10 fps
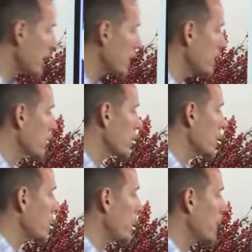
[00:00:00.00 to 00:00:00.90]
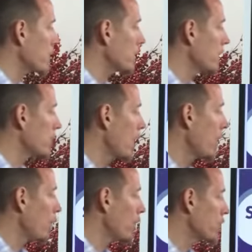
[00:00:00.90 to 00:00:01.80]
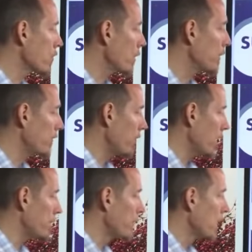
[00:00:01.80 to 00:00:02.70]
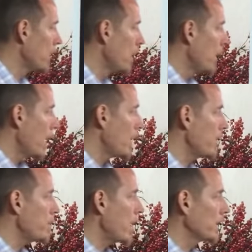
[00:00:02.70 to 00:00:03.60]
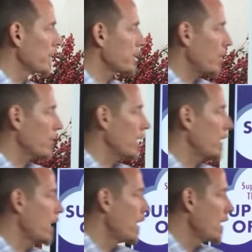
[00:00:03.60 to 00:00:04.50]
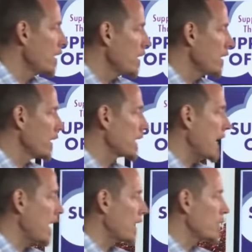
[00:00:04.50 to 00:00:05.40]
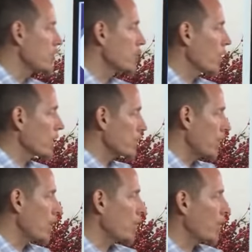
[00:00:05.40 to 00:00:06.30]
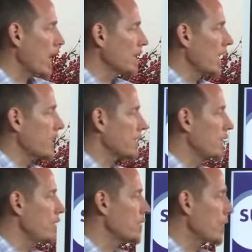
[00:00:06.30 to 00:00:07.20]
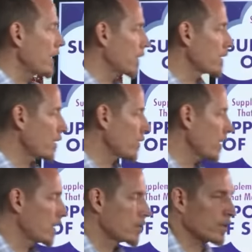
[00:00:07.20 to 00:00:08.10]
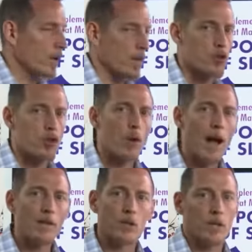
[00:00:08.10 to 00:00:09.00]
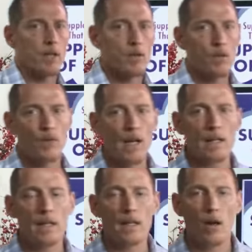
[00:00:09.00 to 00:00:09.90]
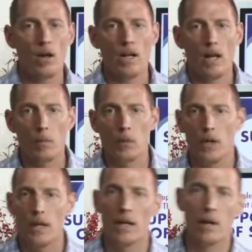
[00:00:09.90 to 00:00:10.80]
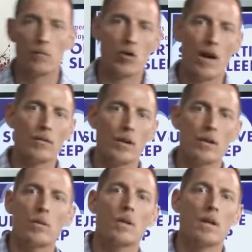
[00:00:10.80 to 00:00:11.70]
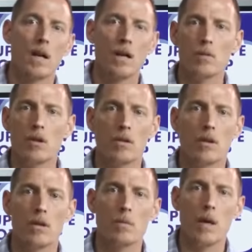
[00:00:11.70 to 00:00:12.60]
those other medicines with tryptophan. And then melatonin, again, short term, where I like to use melatonin is when I'm traveling. So if I'm getting on an airplane and I'm traveling to a time zone that's maybe